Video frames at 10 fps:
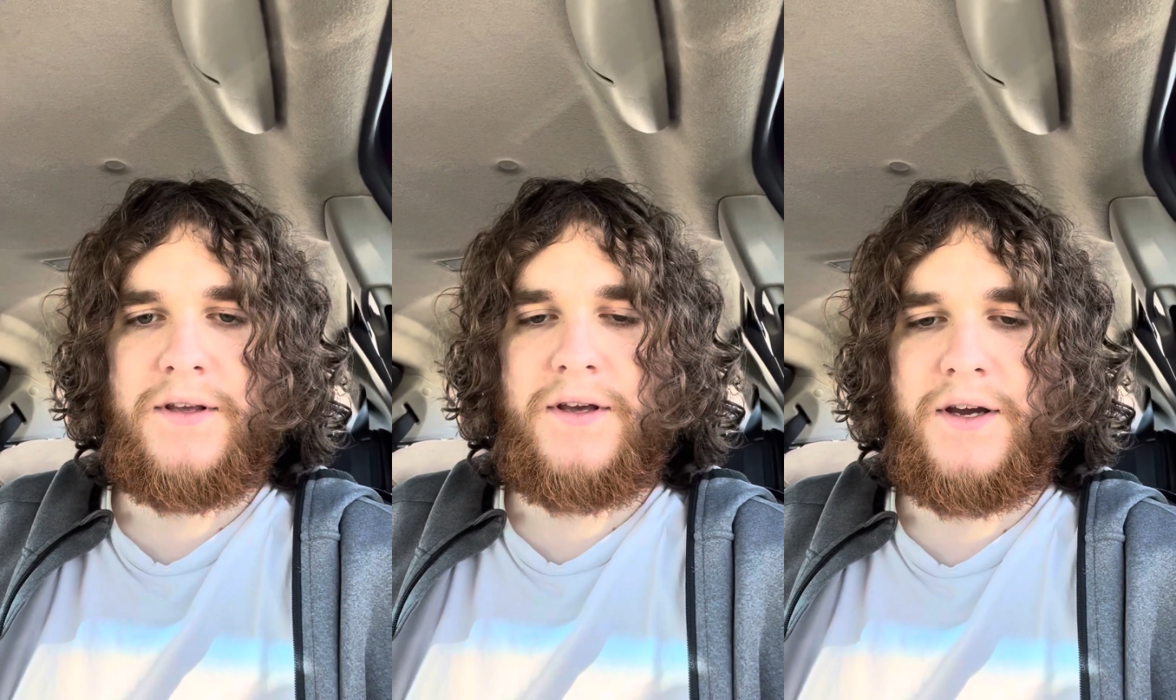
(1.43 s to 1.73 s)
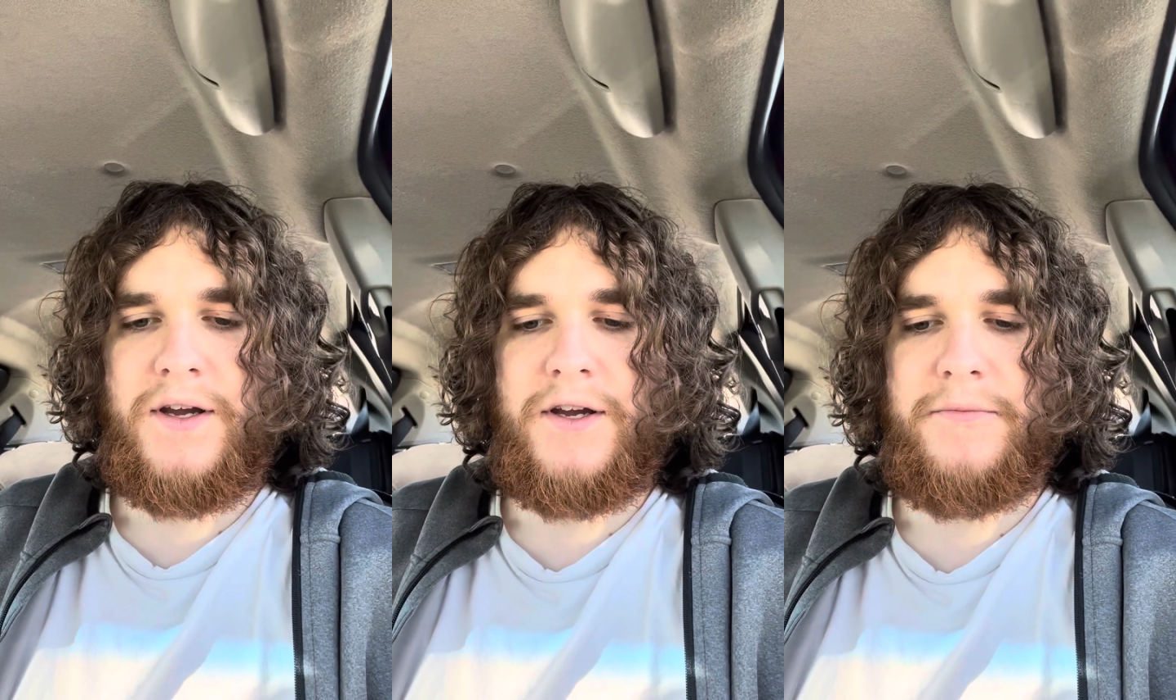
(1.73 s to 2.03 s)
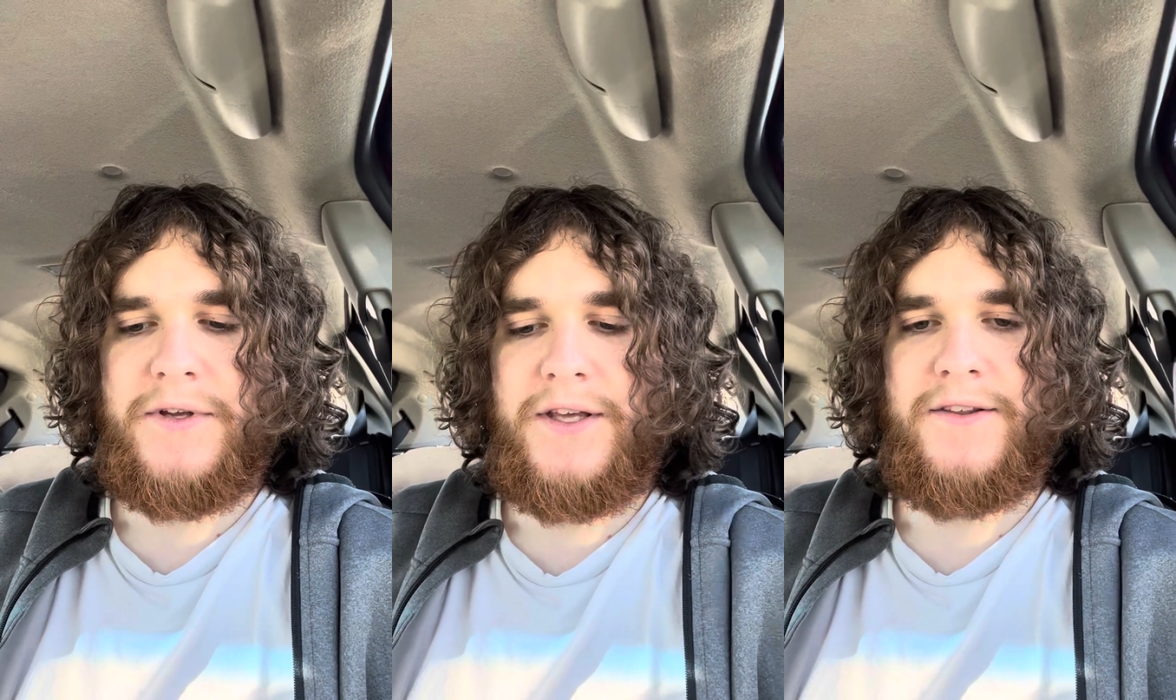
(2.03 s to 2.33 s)
Hi,
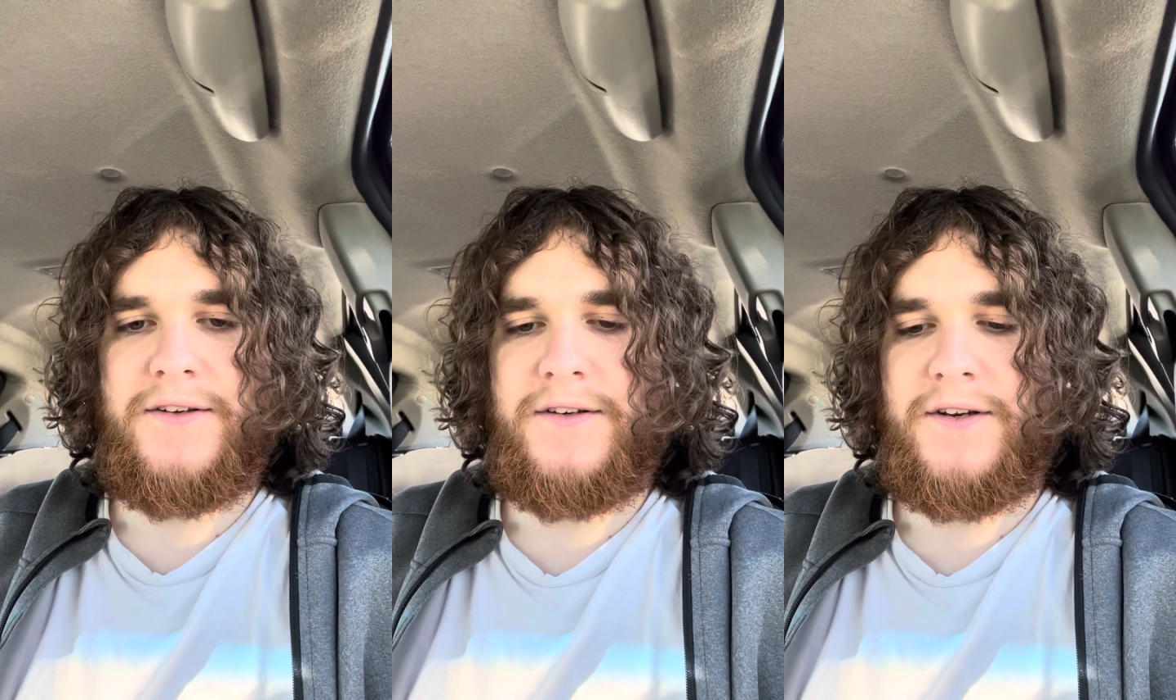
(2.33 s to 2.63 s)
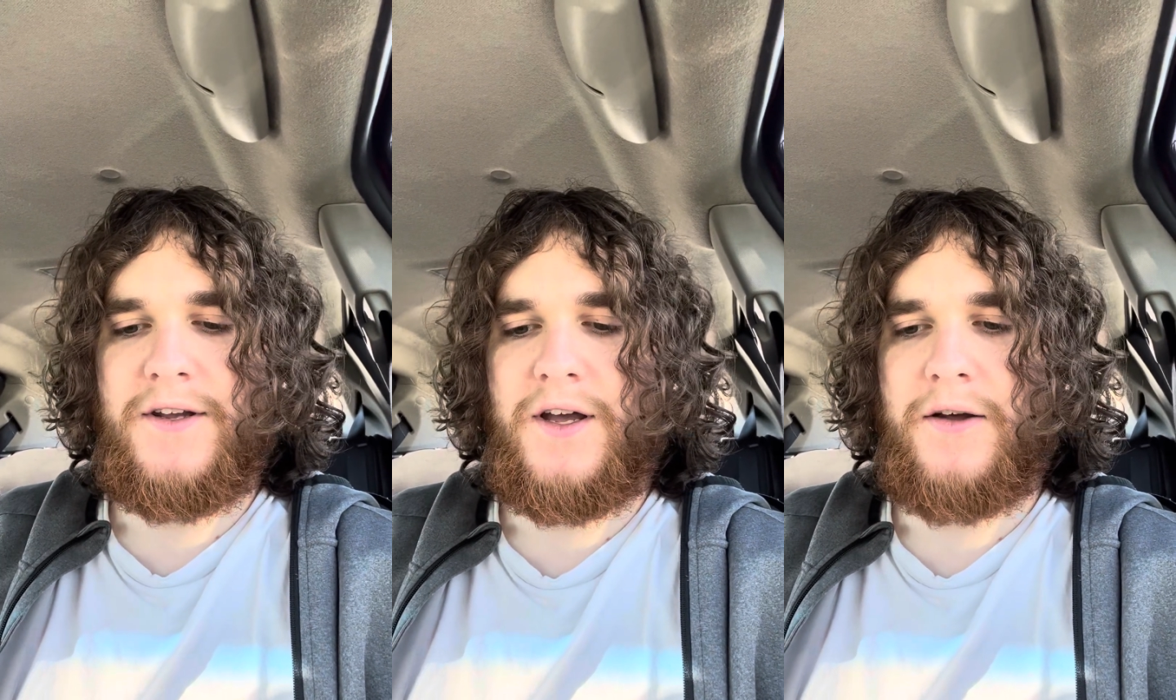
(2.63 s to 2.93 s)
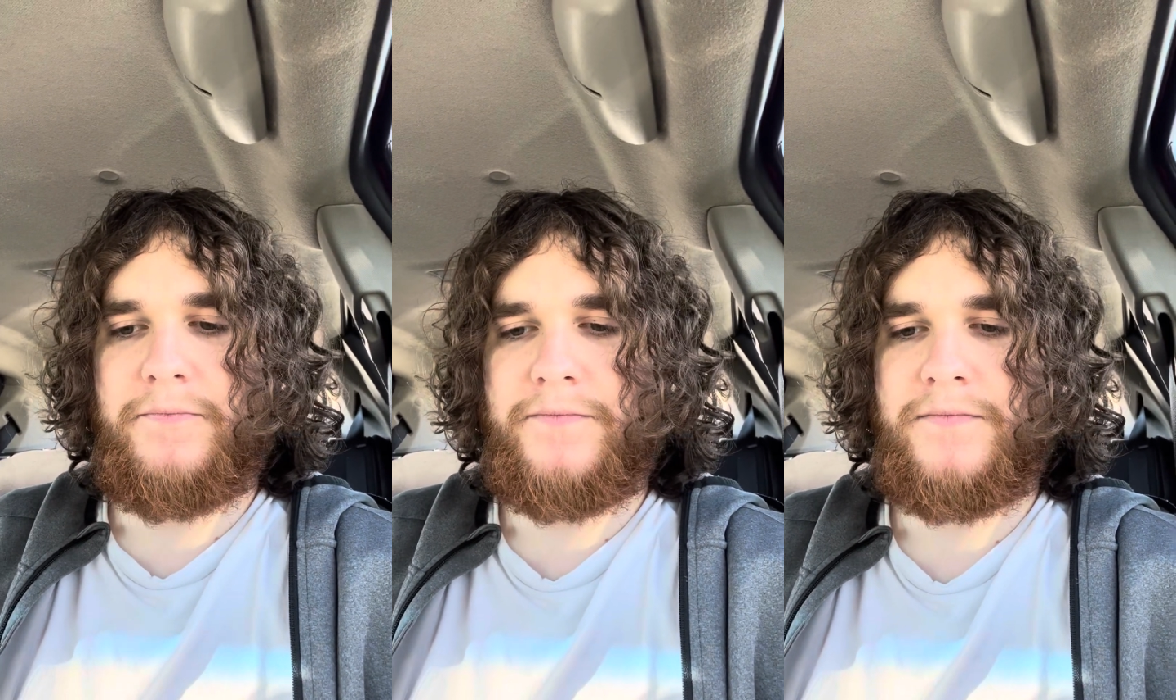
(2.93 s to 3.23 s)
I'm
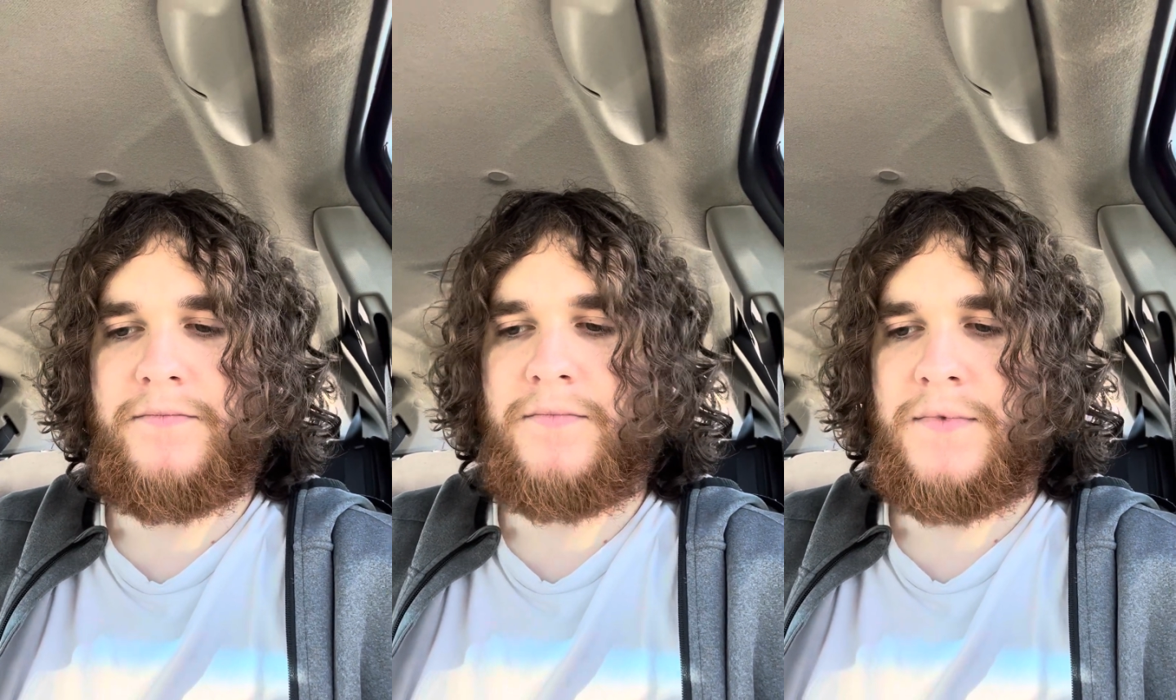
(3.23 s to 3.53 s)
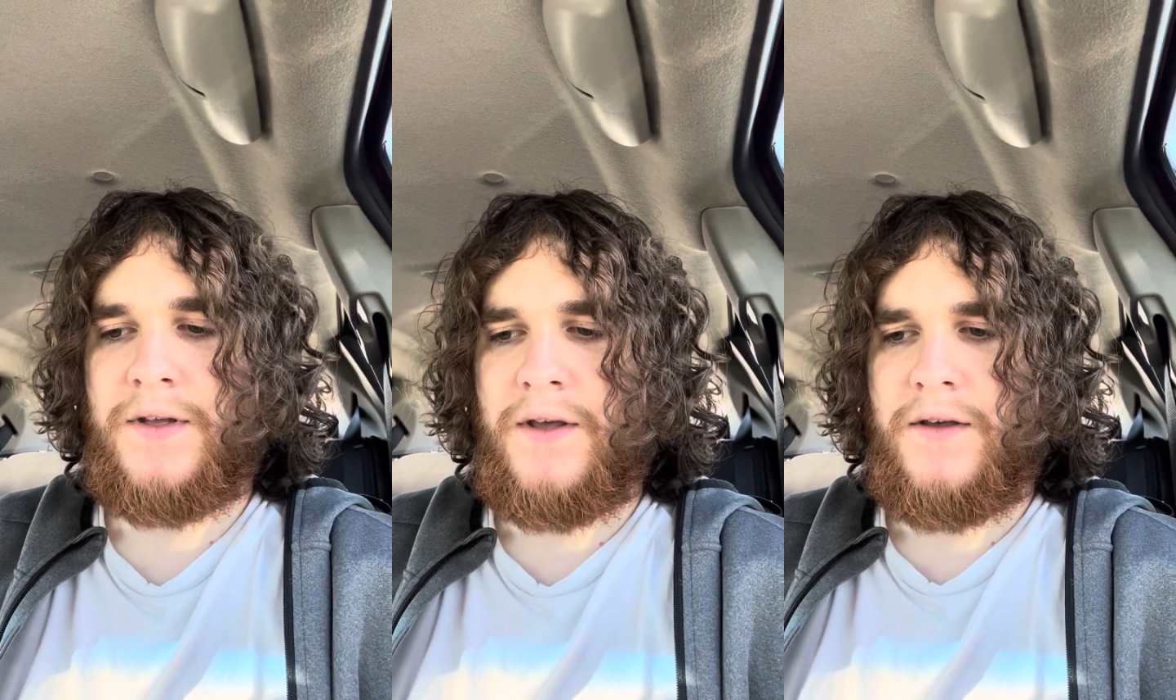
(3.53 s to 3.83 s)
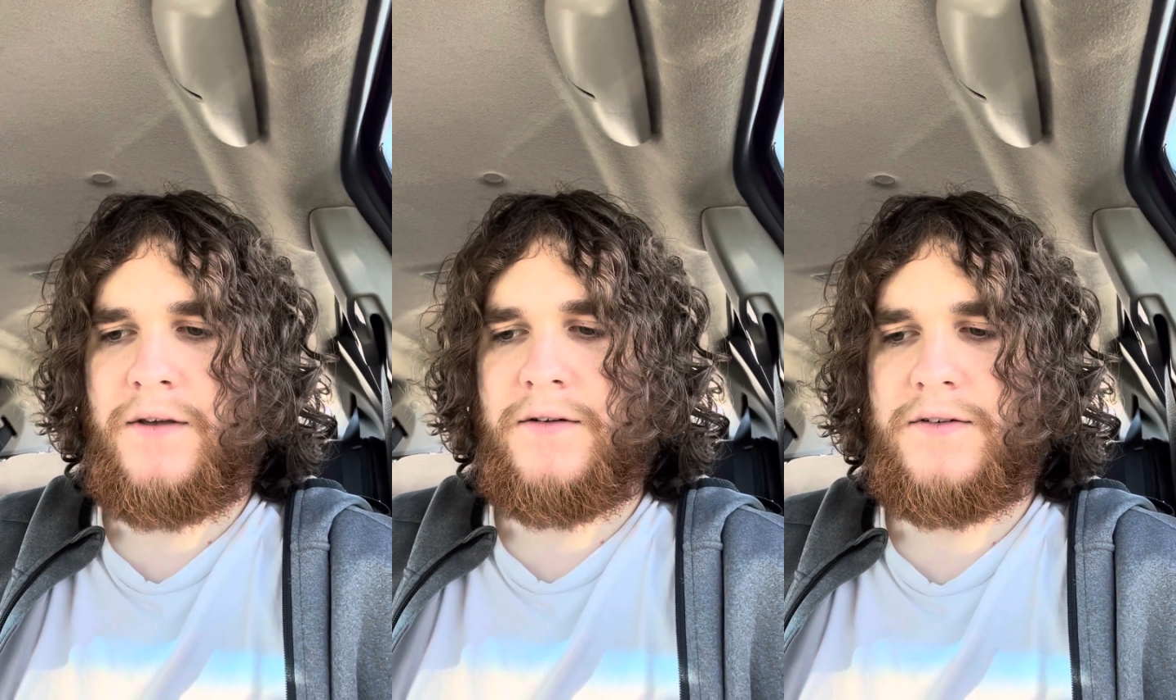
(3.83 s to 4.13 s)
Ethan.
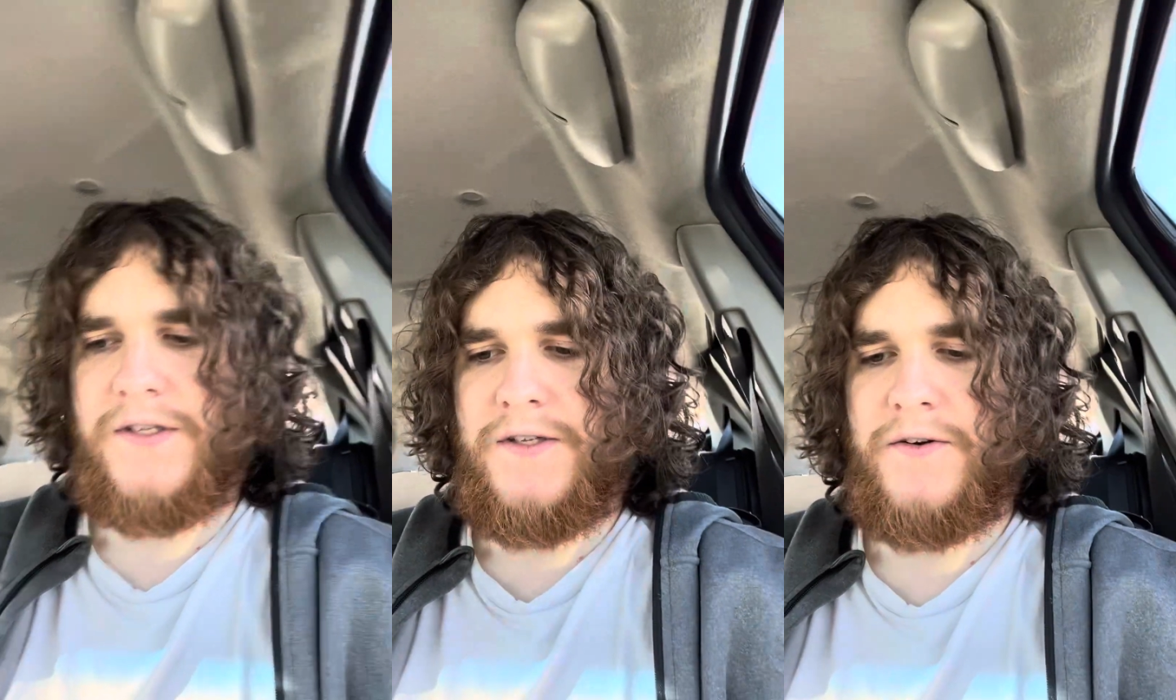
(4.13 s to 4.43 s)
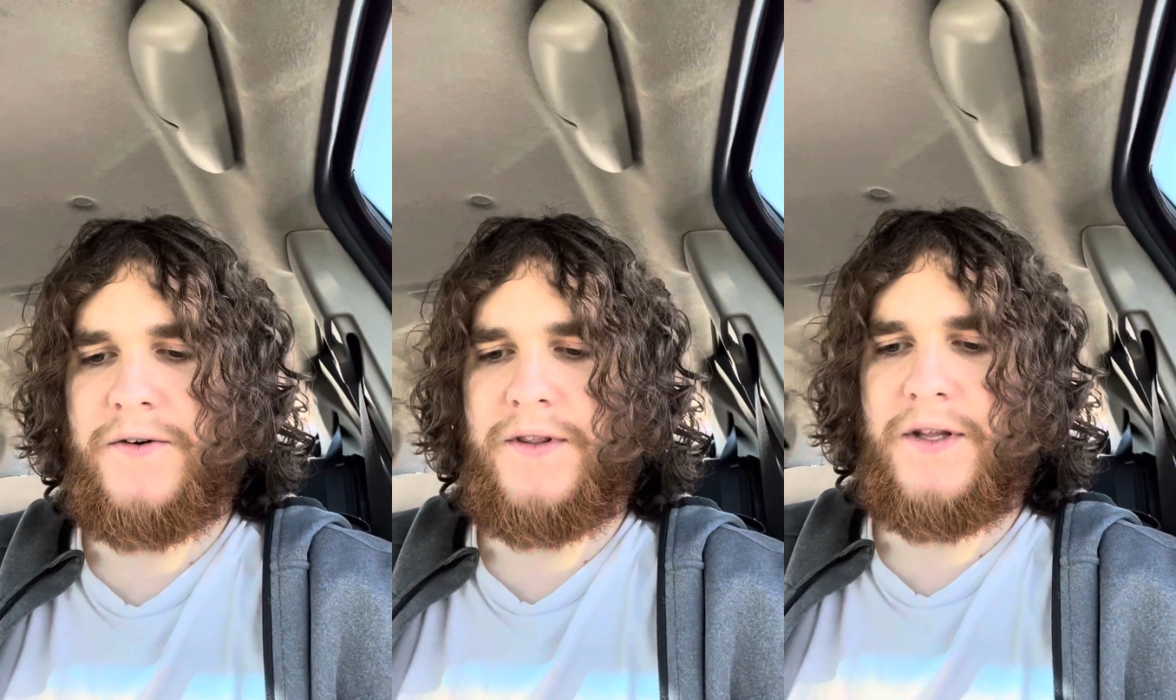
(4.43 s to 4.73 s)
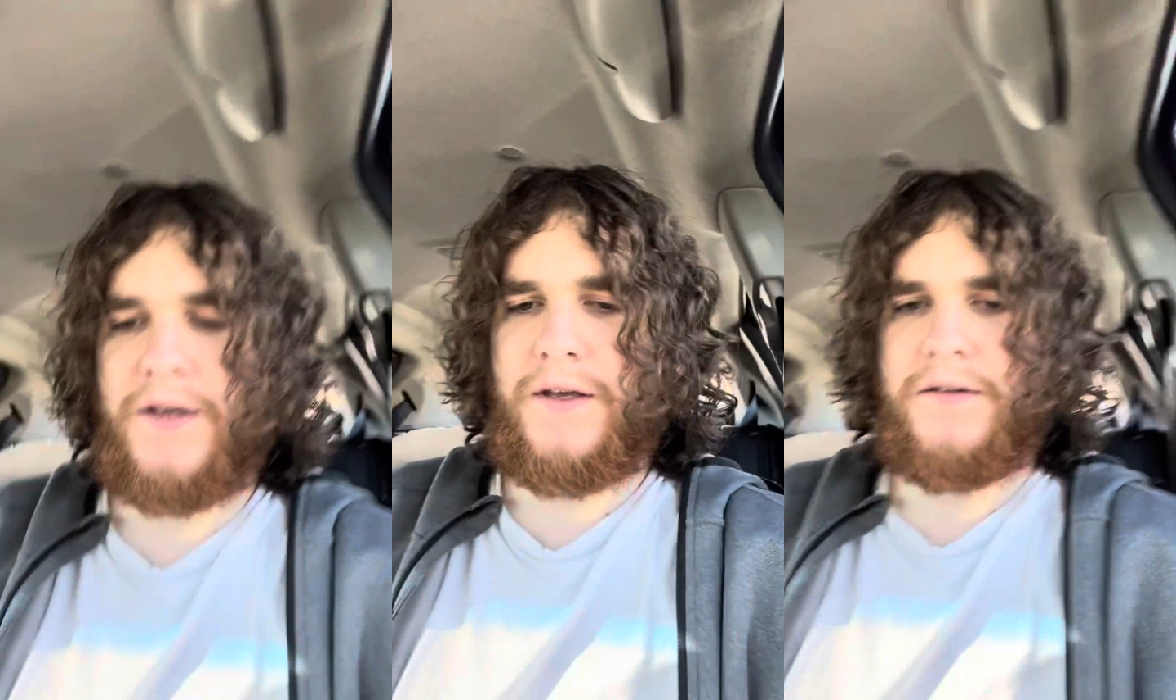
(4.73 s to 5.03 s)
Just doing
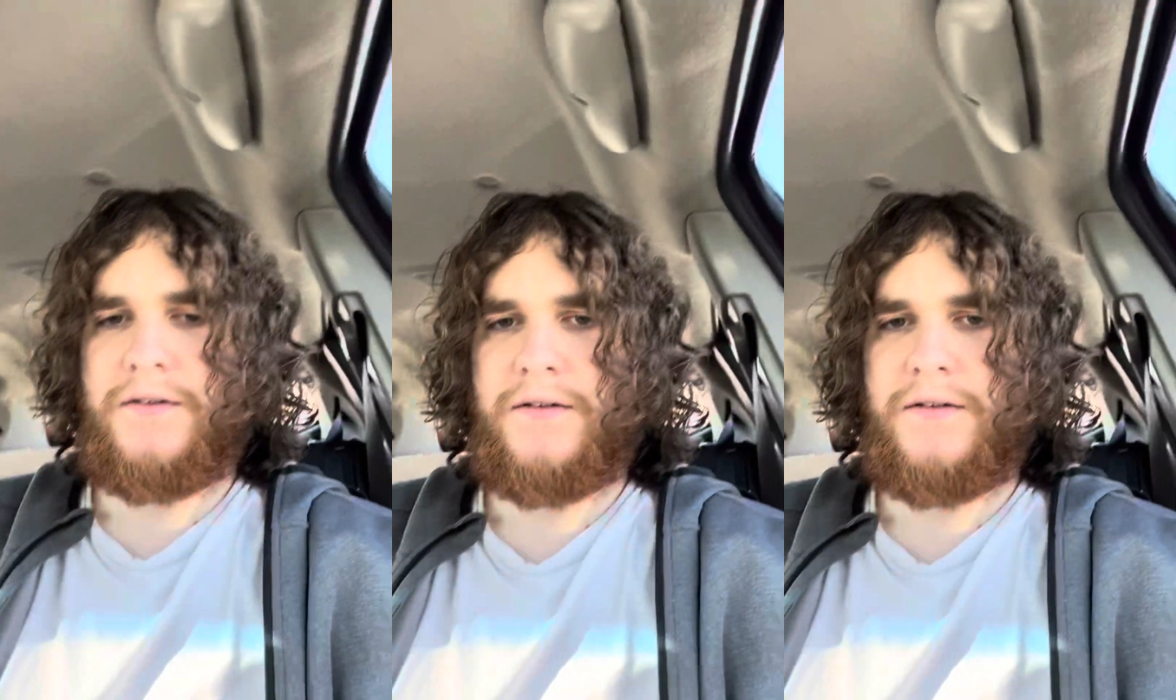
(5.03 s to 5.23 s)
the